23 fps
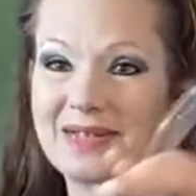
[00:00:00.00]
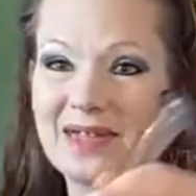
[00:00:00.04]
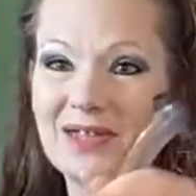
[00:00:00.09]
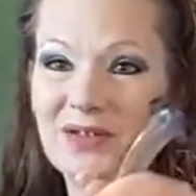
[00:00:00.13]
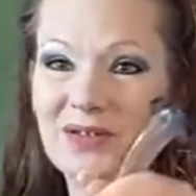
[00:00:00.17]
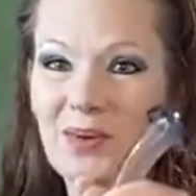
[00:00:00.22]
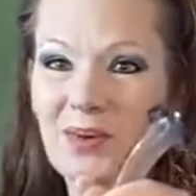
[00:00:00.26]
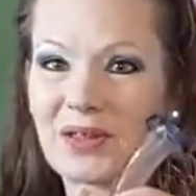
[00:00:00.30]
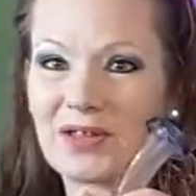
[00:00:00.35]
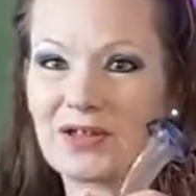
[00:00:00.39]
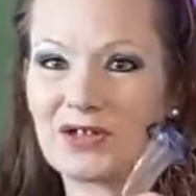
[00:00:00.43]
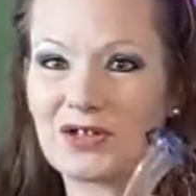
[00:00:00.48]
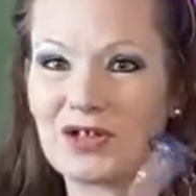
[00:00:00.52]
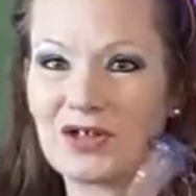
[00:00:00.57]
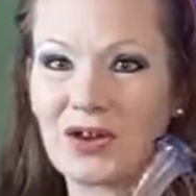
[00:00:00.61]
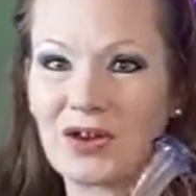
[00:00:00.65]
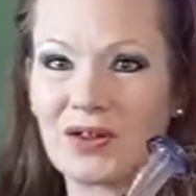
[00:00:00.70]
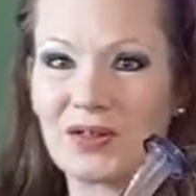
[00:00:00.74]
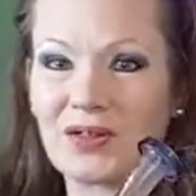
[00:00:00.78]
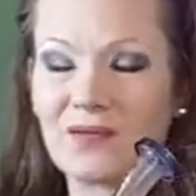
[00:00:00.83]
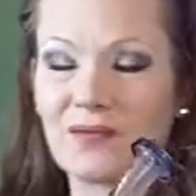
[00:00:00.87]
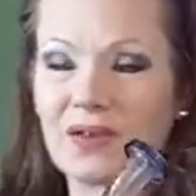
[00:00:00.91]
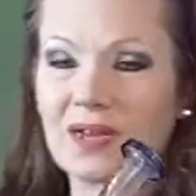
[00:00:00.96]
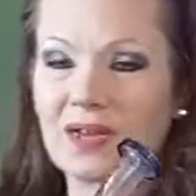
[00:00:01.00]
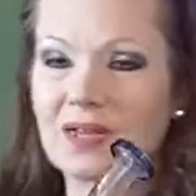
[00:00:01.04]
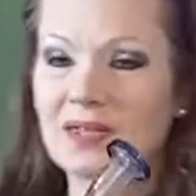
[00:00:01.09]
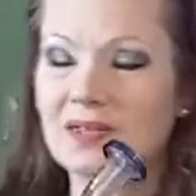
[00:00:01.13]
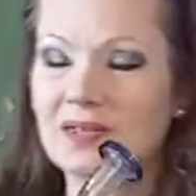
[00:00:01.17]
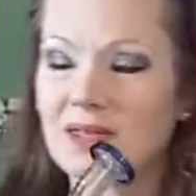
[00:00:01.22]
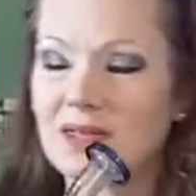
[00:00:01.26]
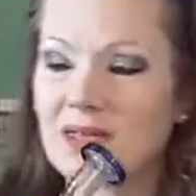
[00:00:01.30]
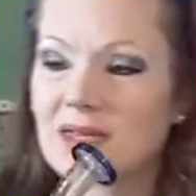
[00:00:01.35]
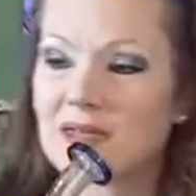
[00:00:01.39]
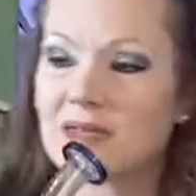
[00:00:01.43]
That's why this channel even
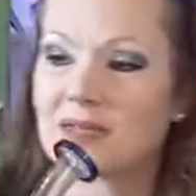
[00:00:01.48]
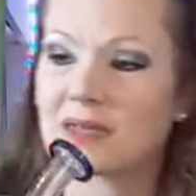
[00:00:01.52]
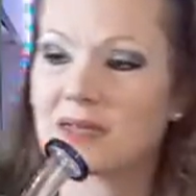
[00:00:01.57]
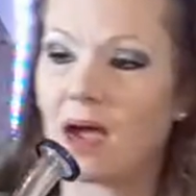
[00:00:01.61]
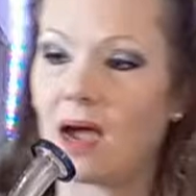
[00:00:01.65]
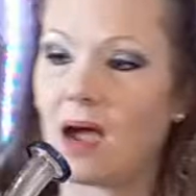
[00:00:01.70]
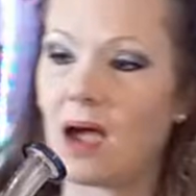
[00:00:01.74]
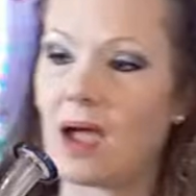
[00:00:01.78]
exists.